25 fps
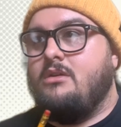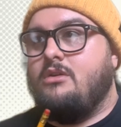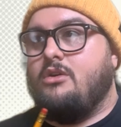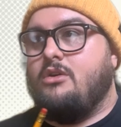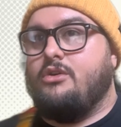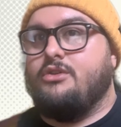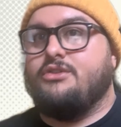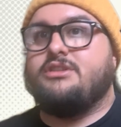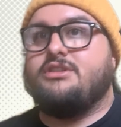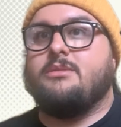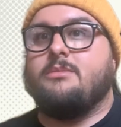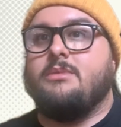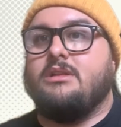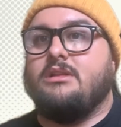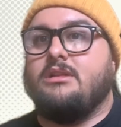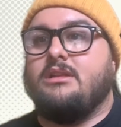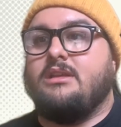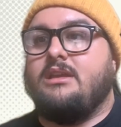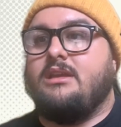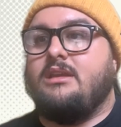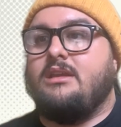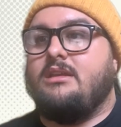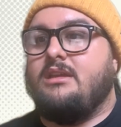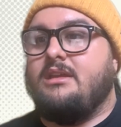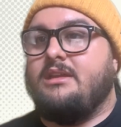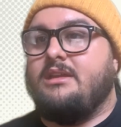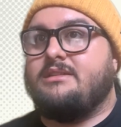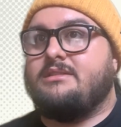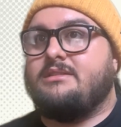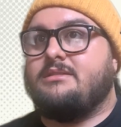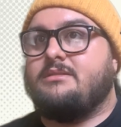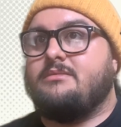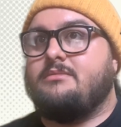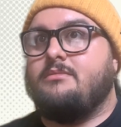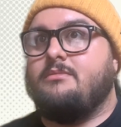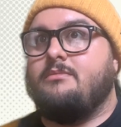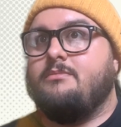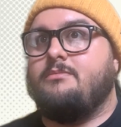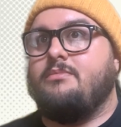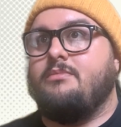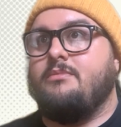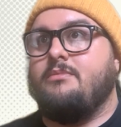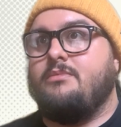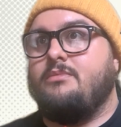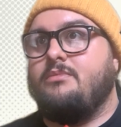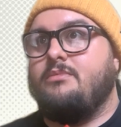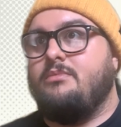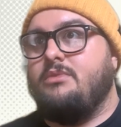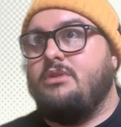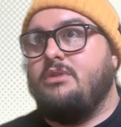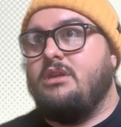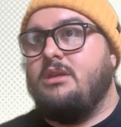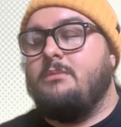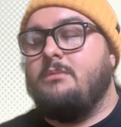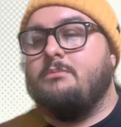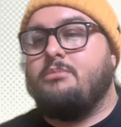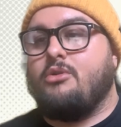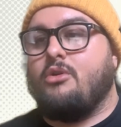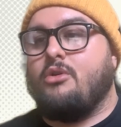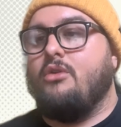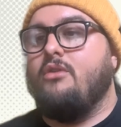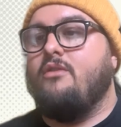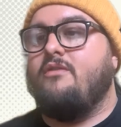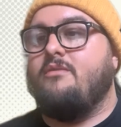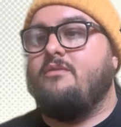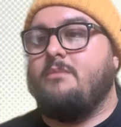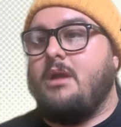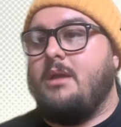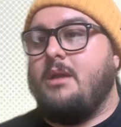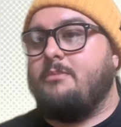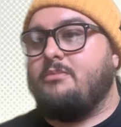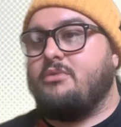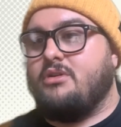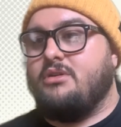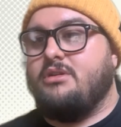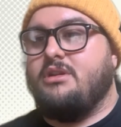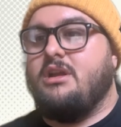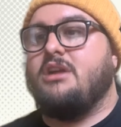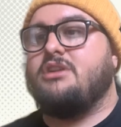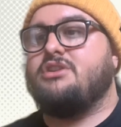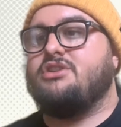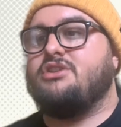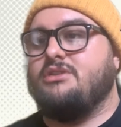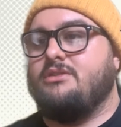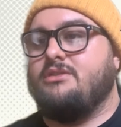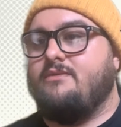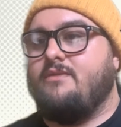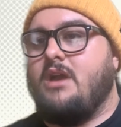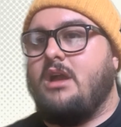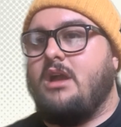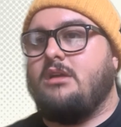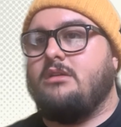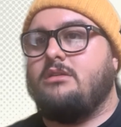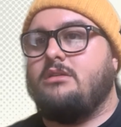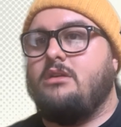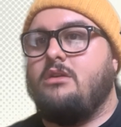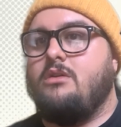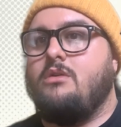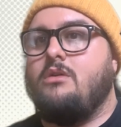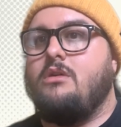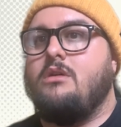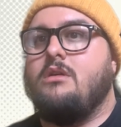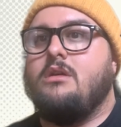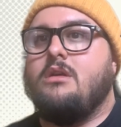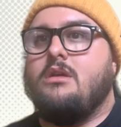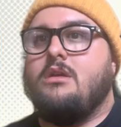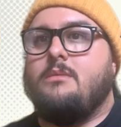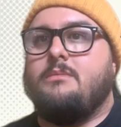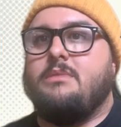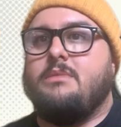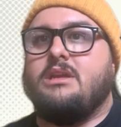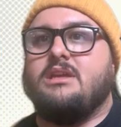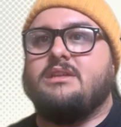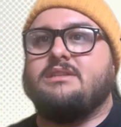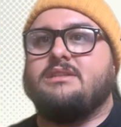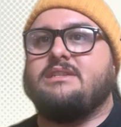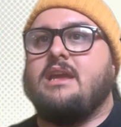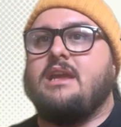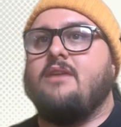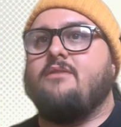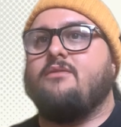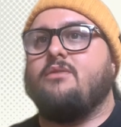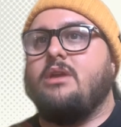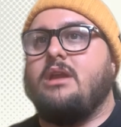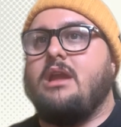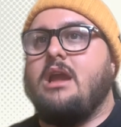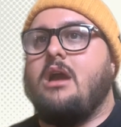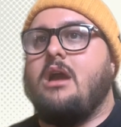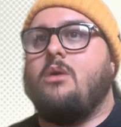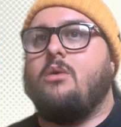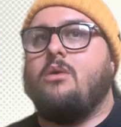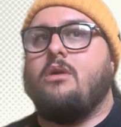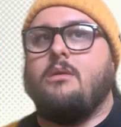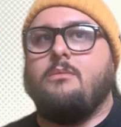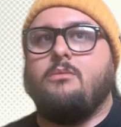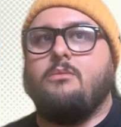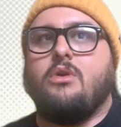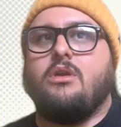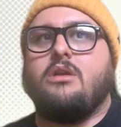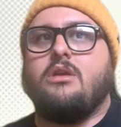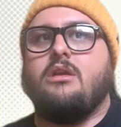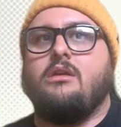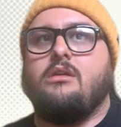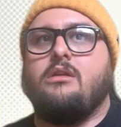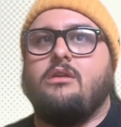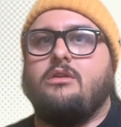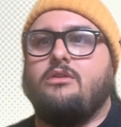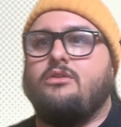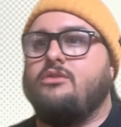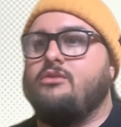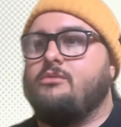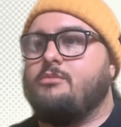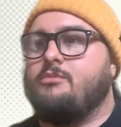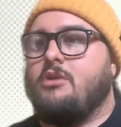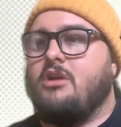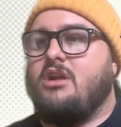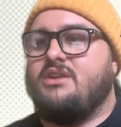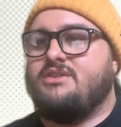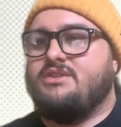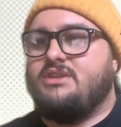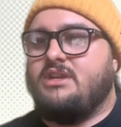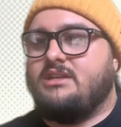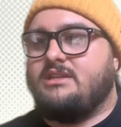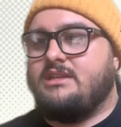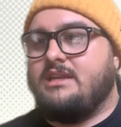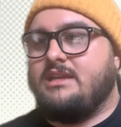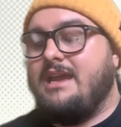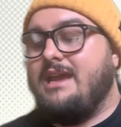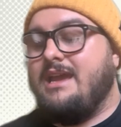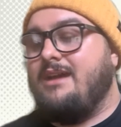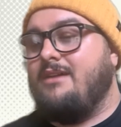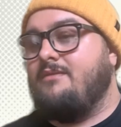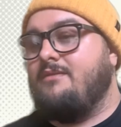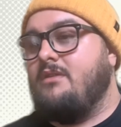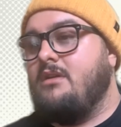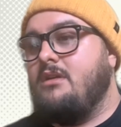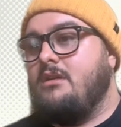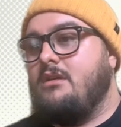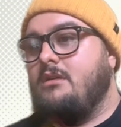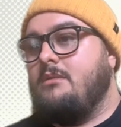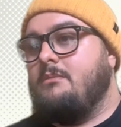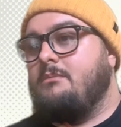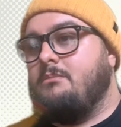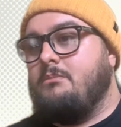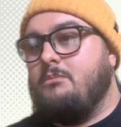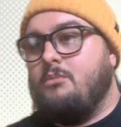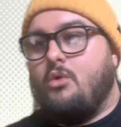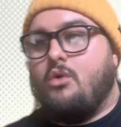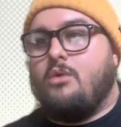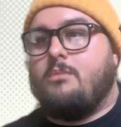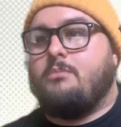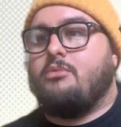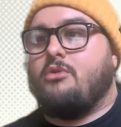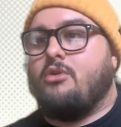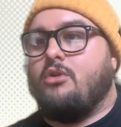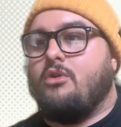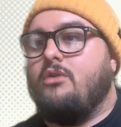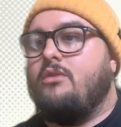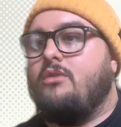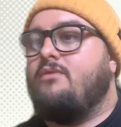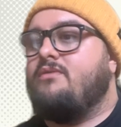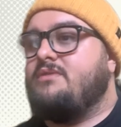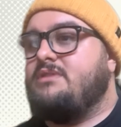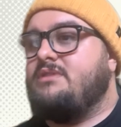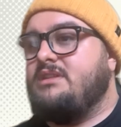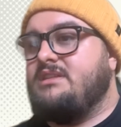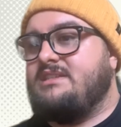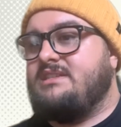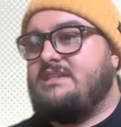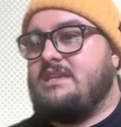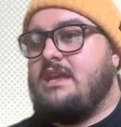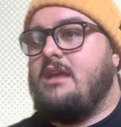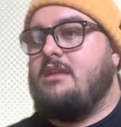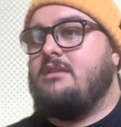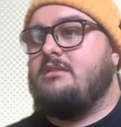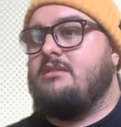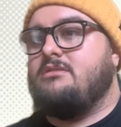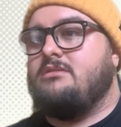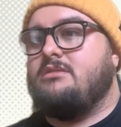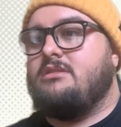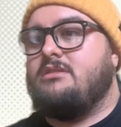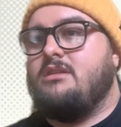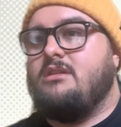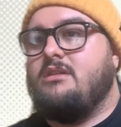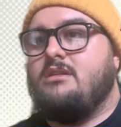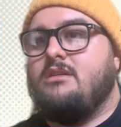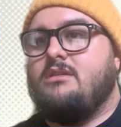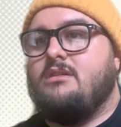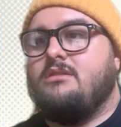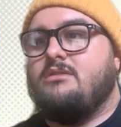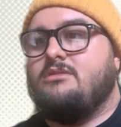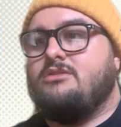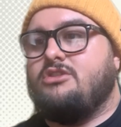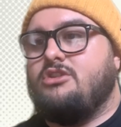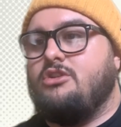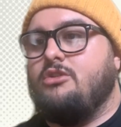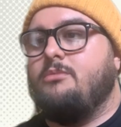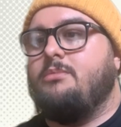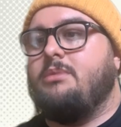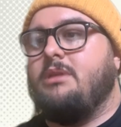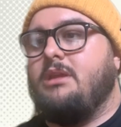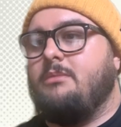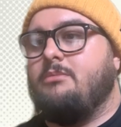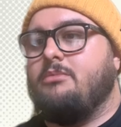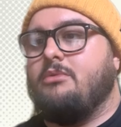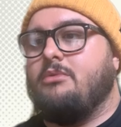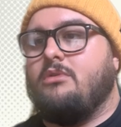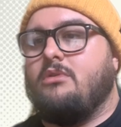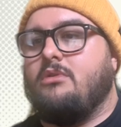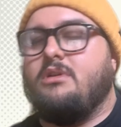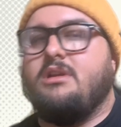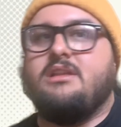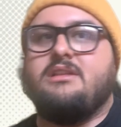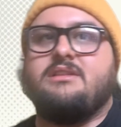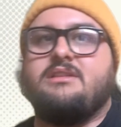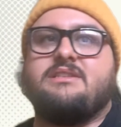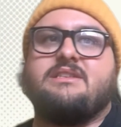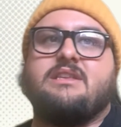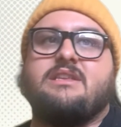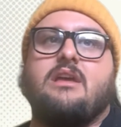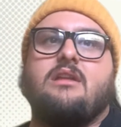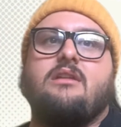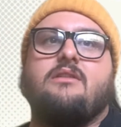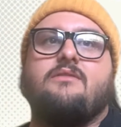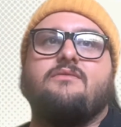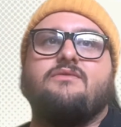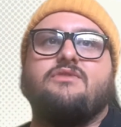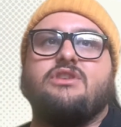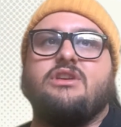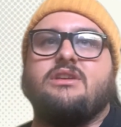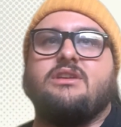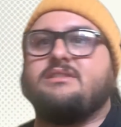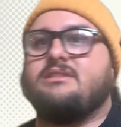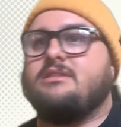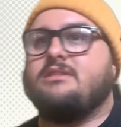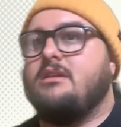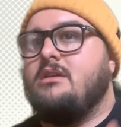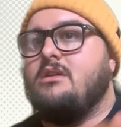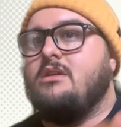ultimately, it's improved my production value because every hour I'm working on a new project, I have more proof to send to people instead of just